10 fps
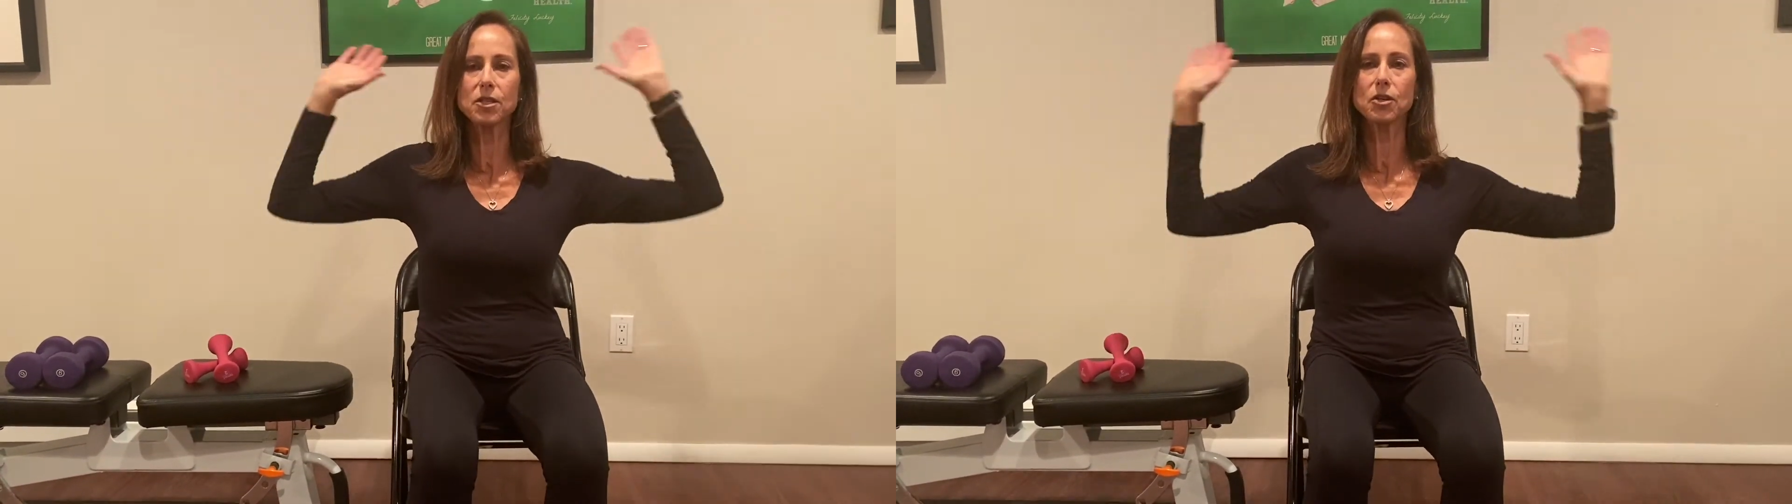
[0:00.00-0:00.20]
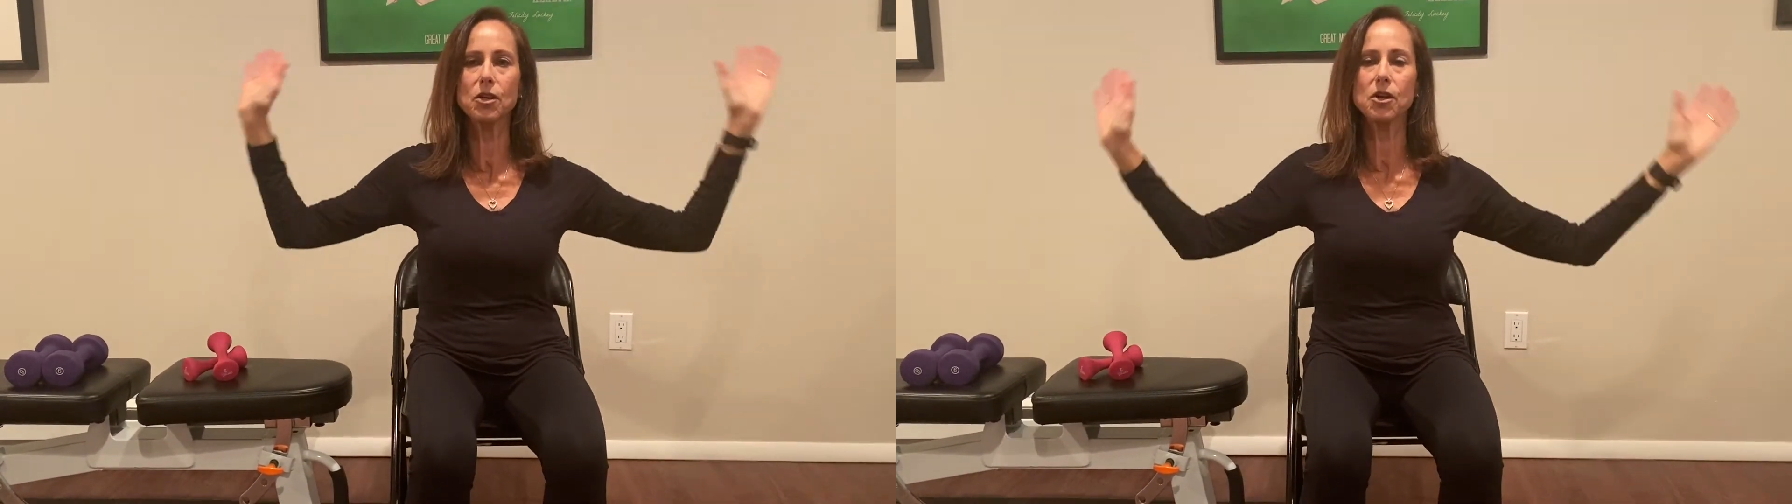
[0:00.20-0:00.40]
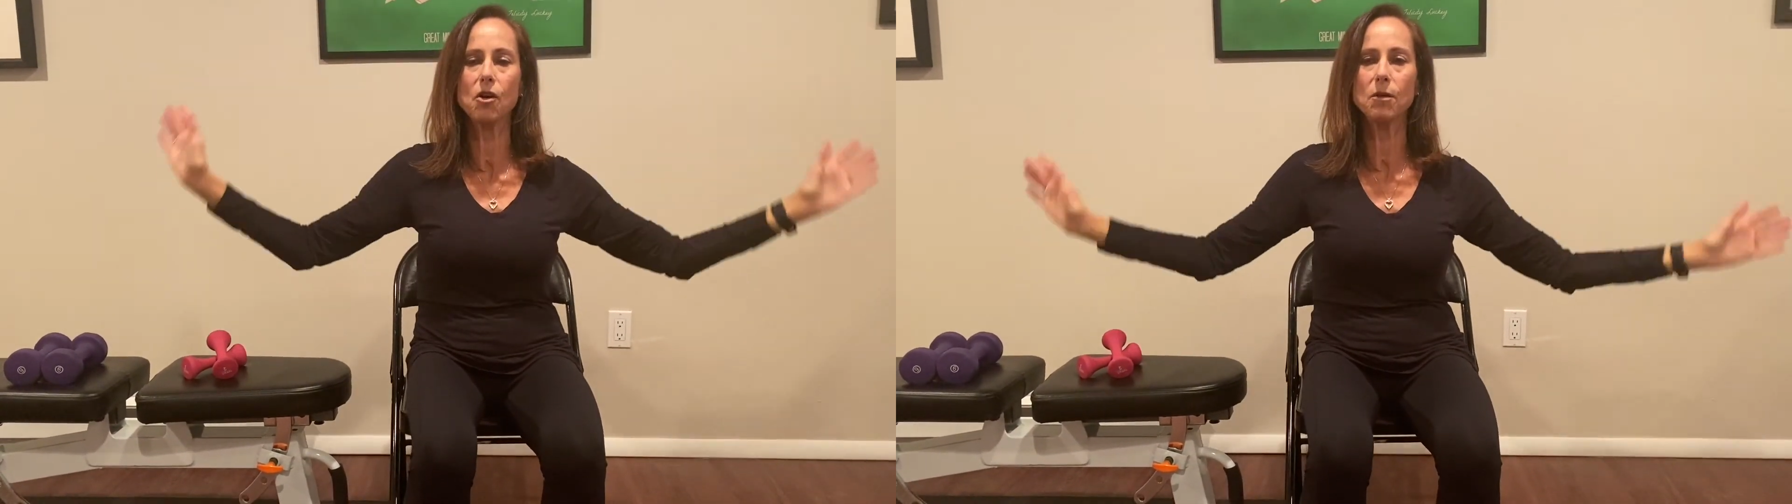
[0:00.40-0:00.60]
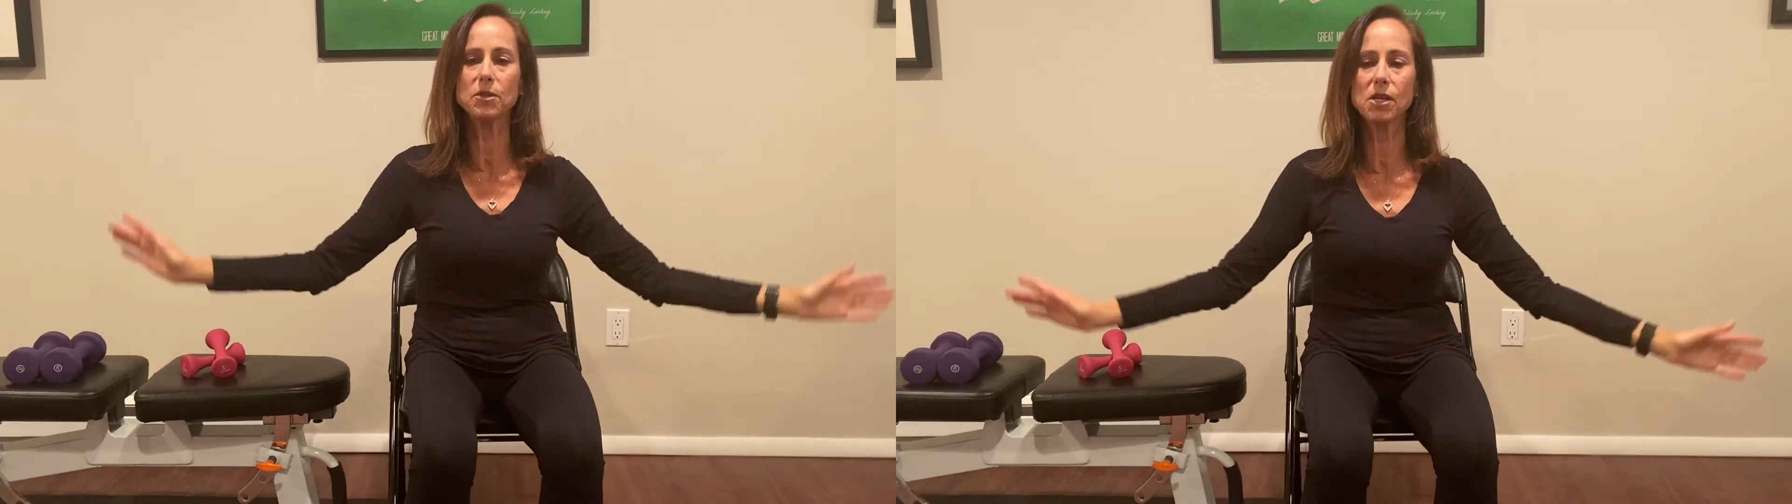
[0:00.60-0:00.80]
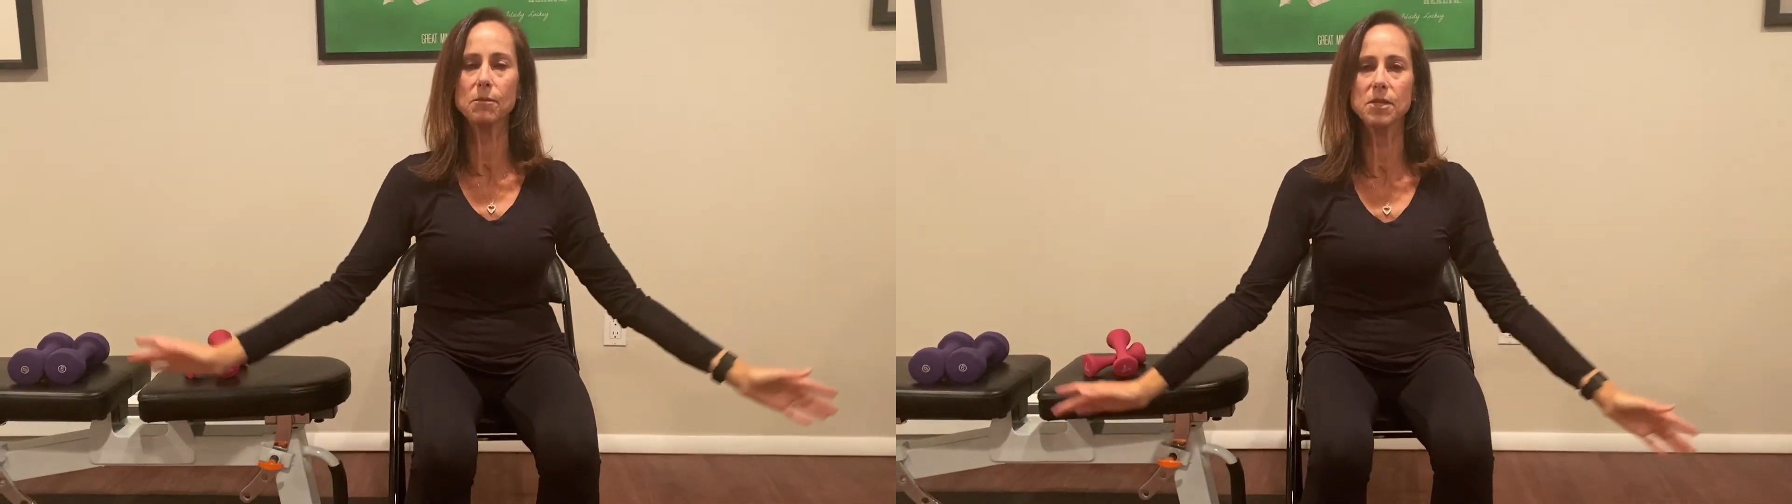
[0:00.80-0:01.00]
Good, arms
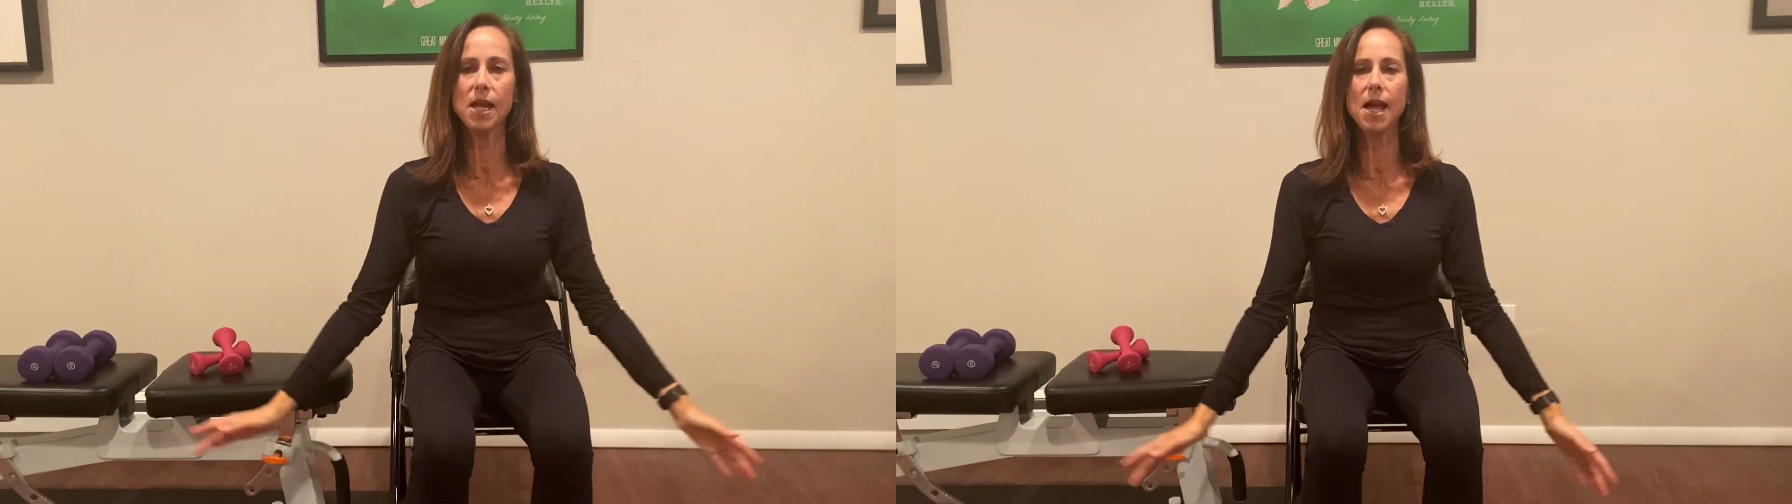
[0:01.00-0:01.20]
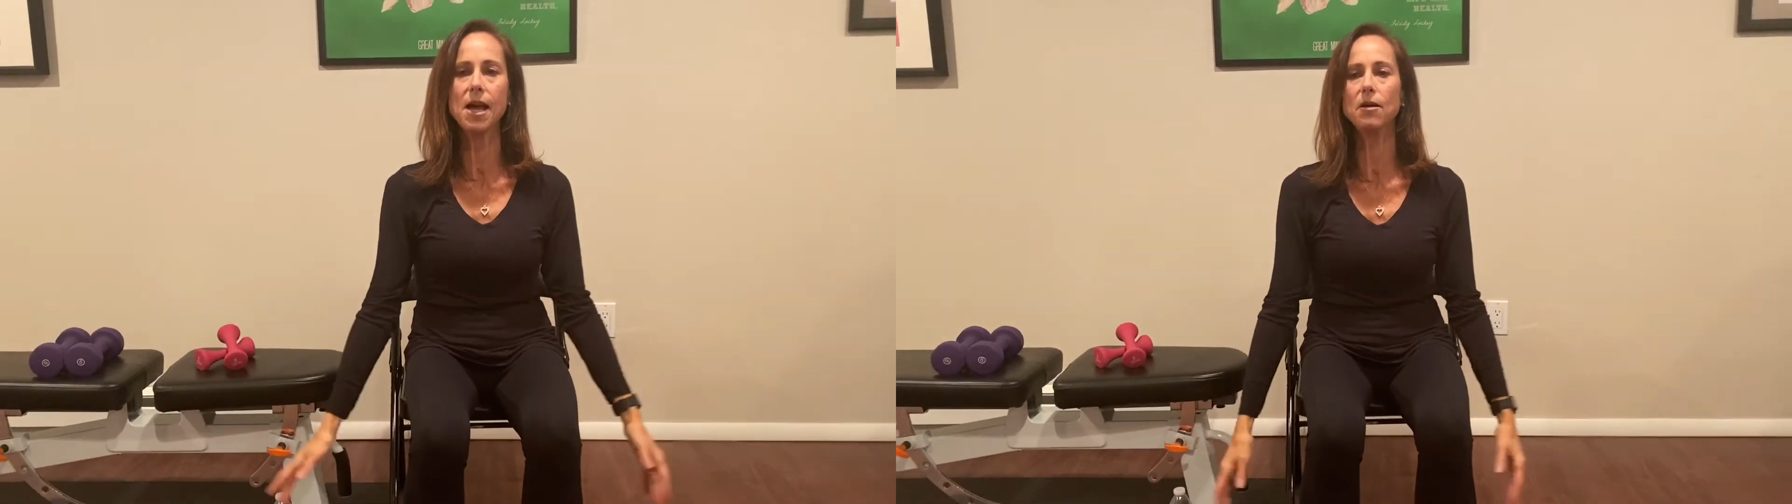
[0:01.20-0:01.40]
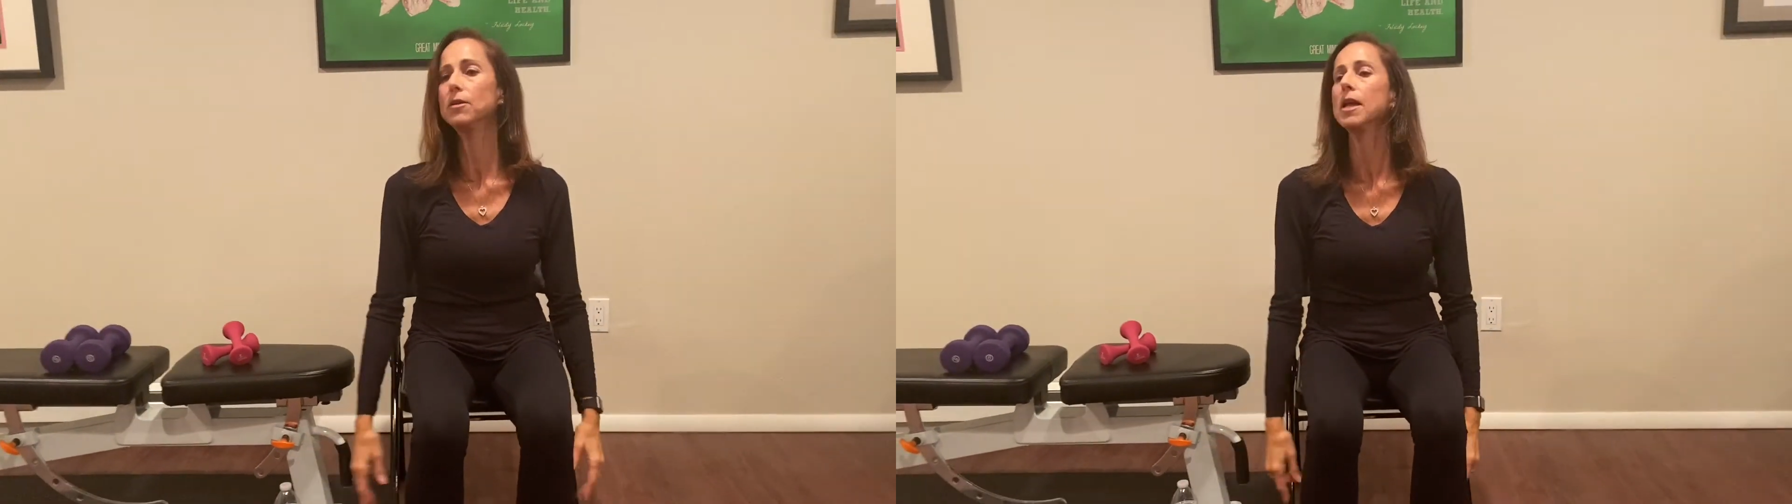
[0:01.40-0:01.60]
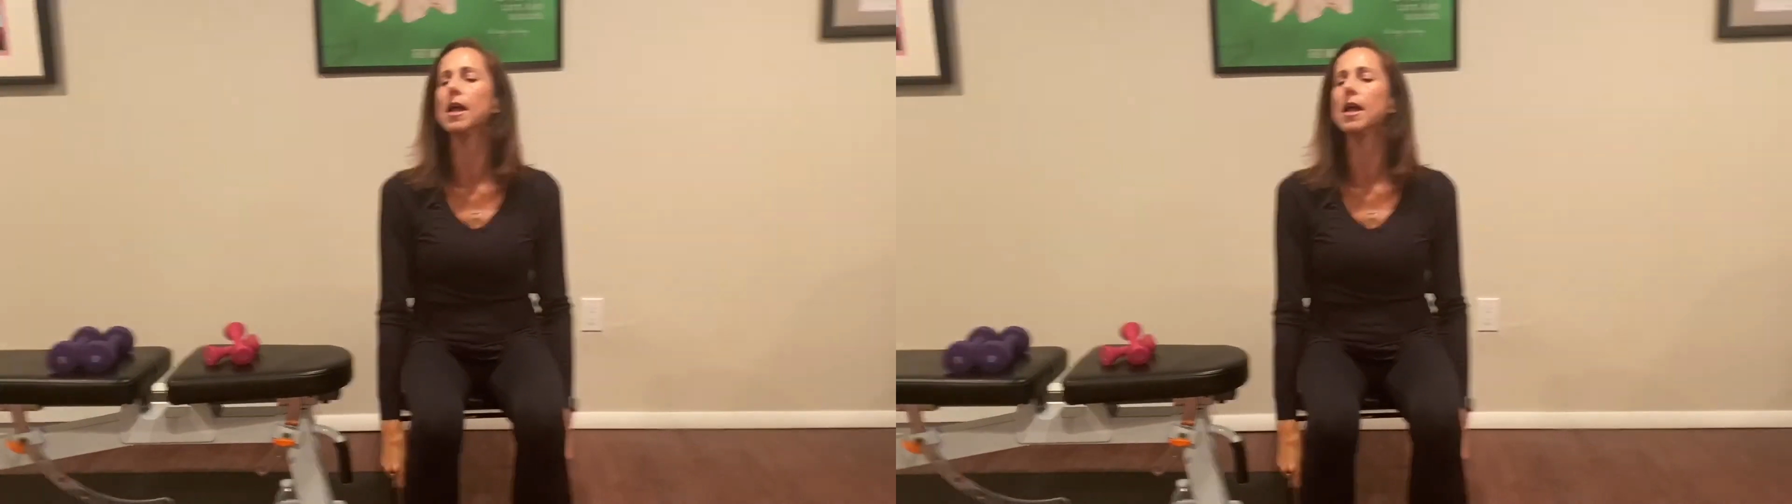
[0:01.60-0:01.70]
come down,